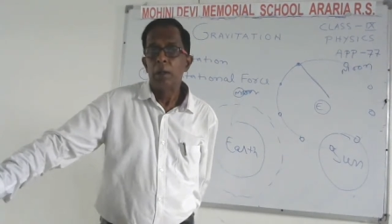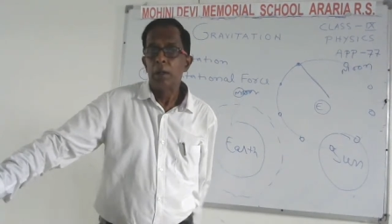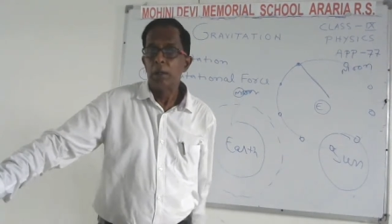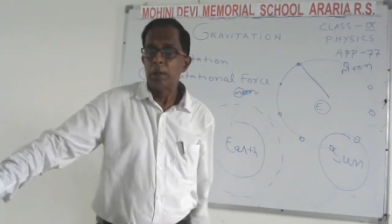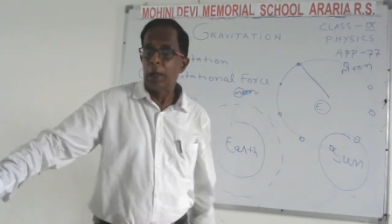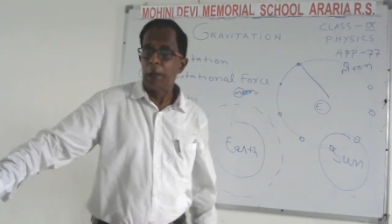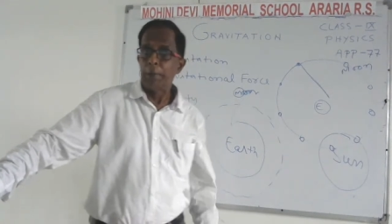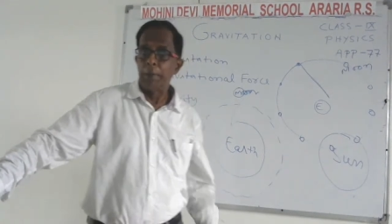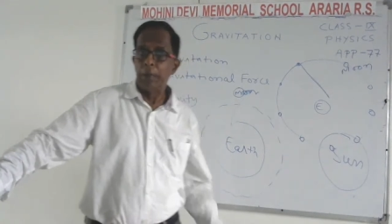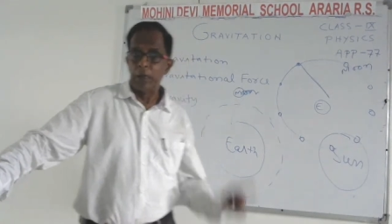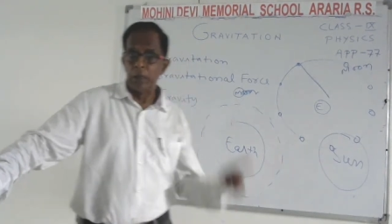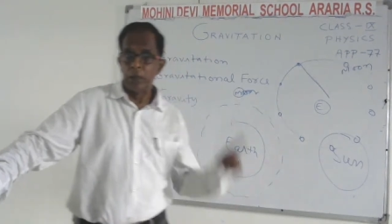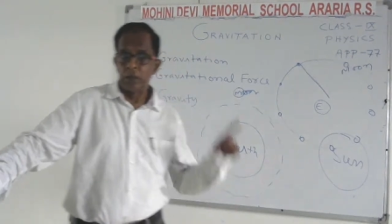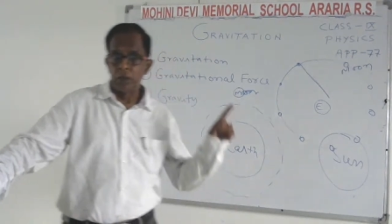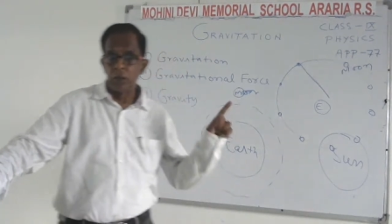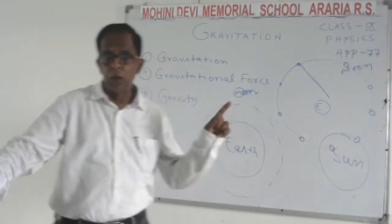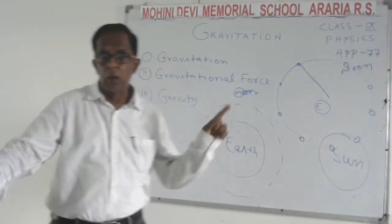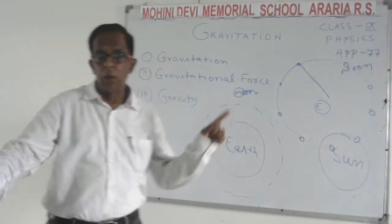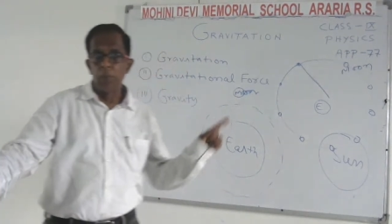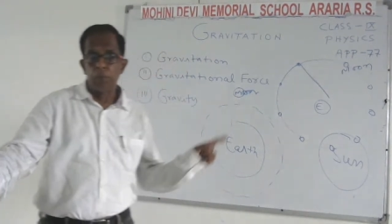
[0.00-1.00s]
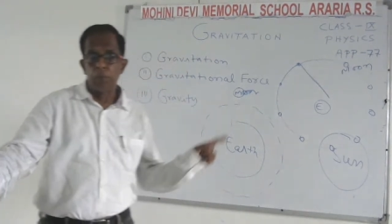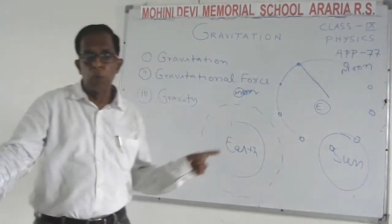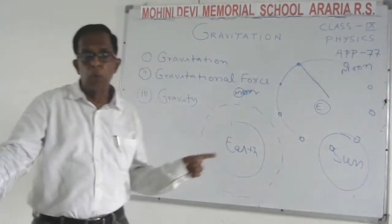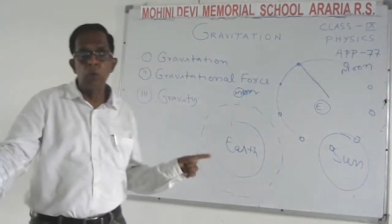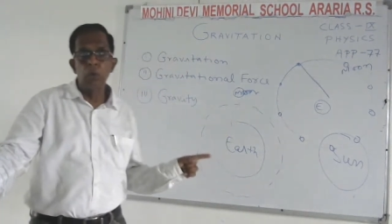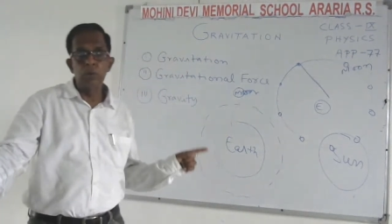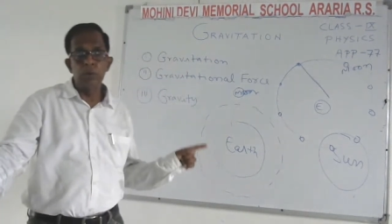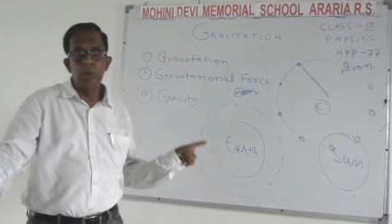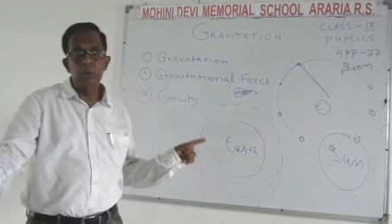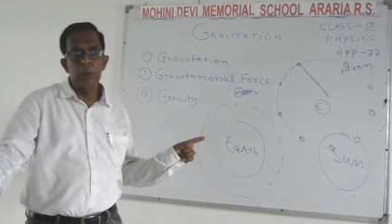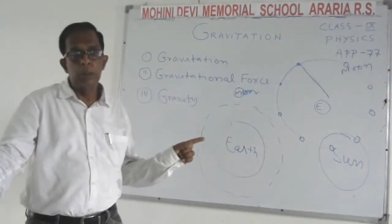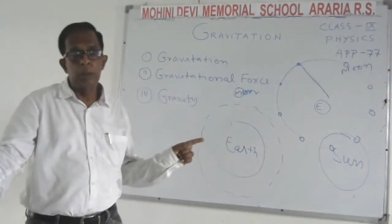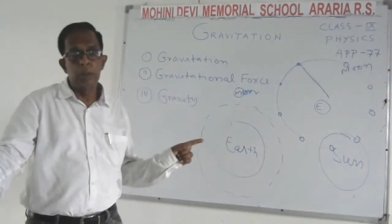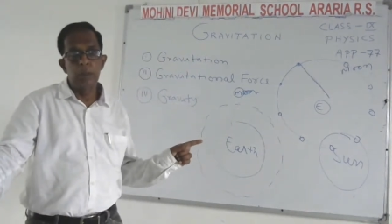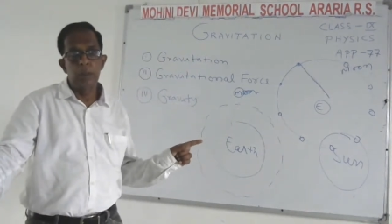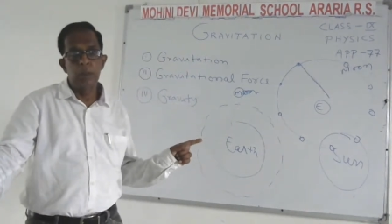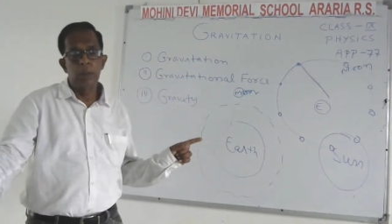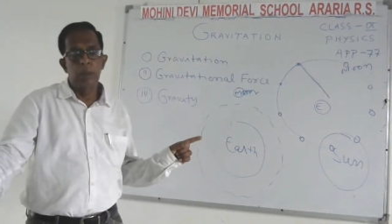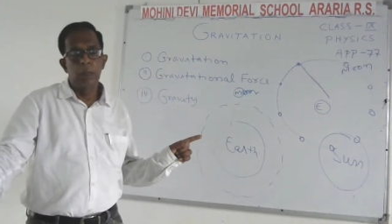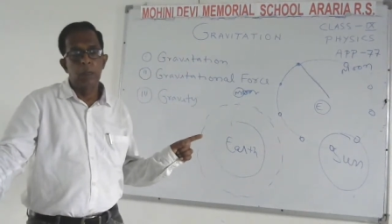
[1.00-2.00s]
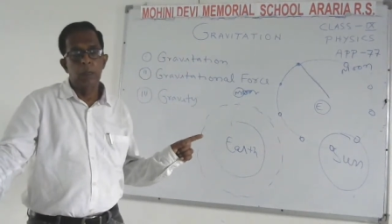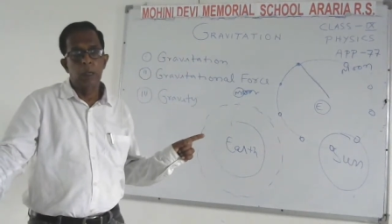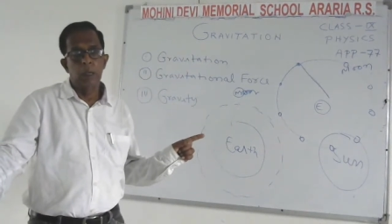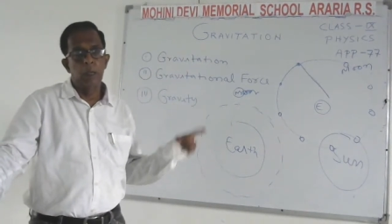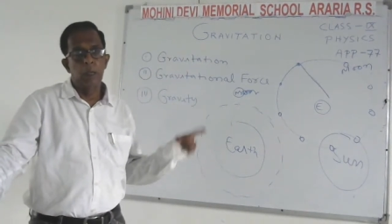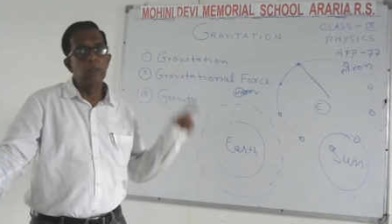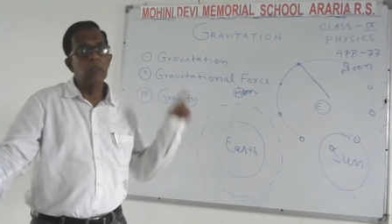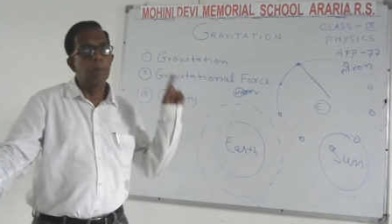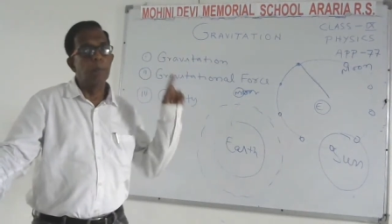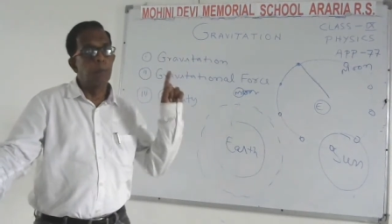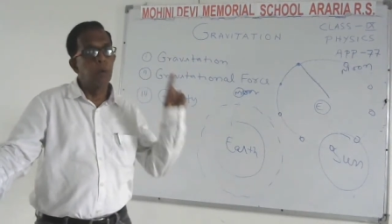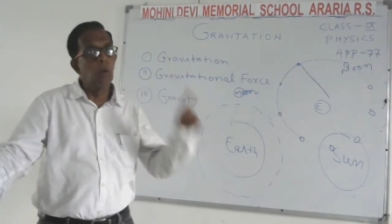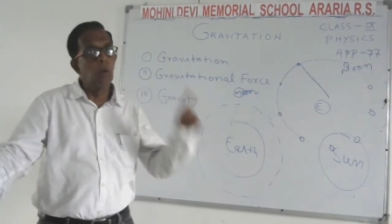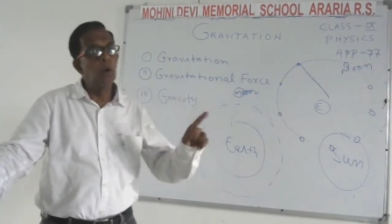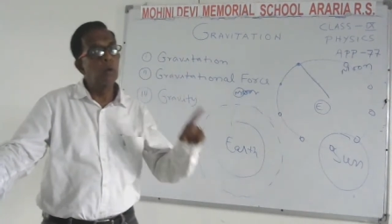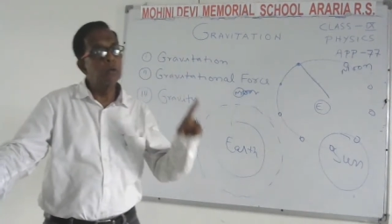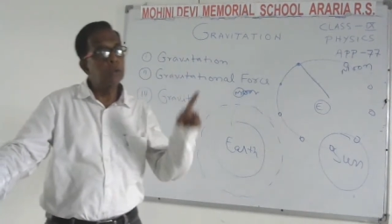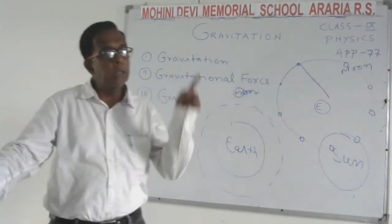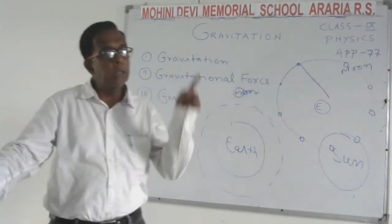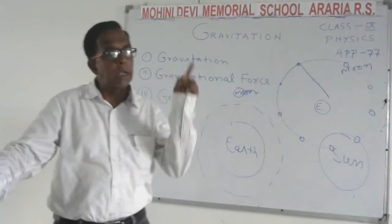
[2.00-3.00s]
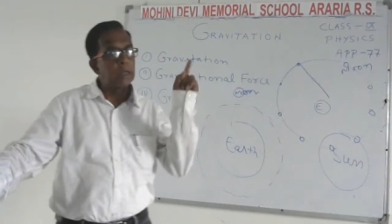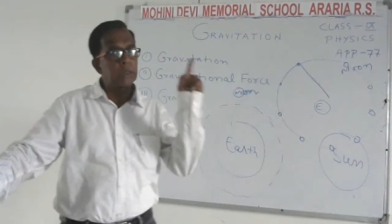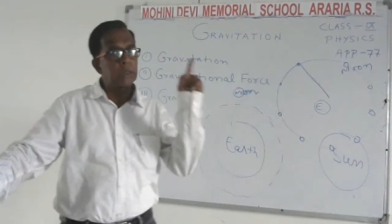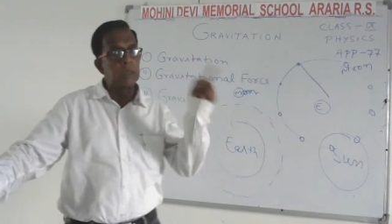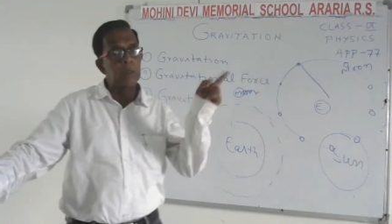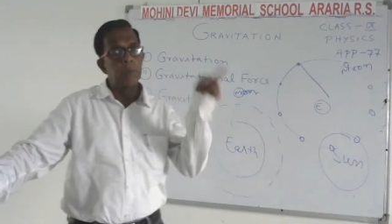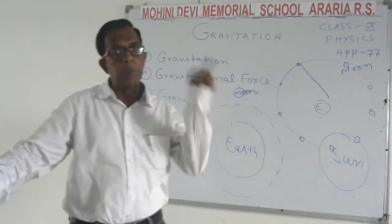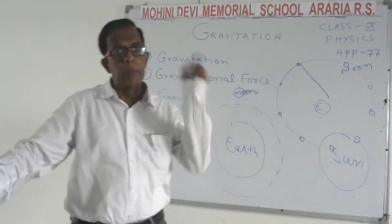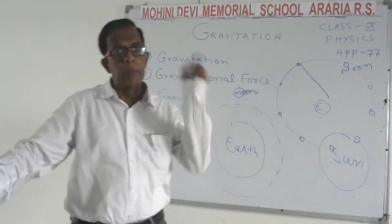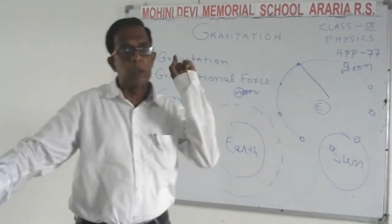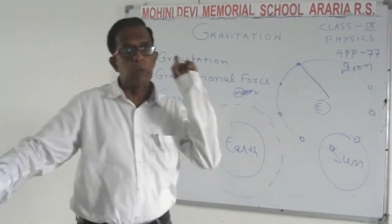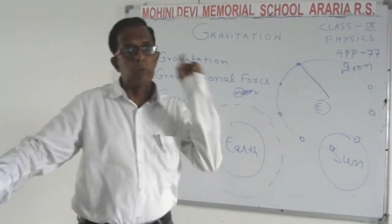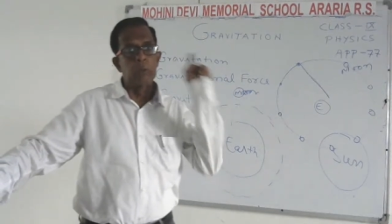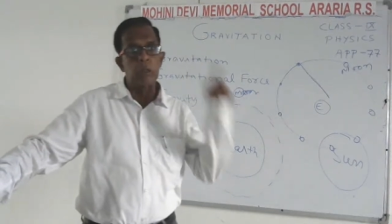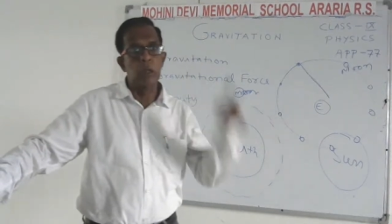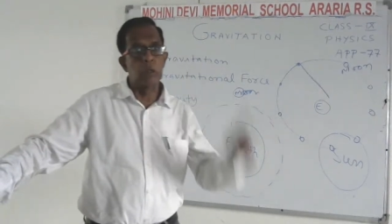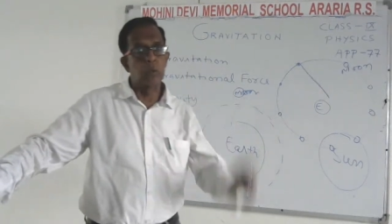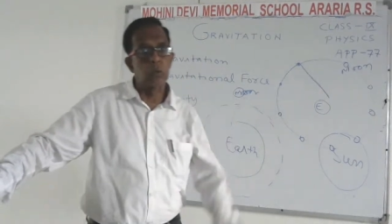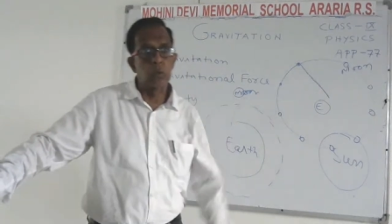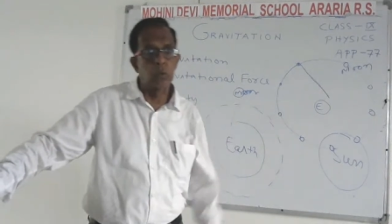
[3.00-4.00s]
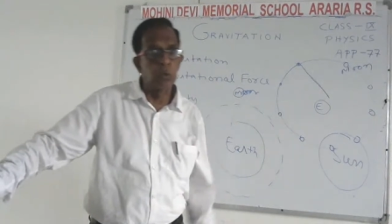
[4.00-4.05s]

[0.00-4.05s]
Gravitational force is a force acting between the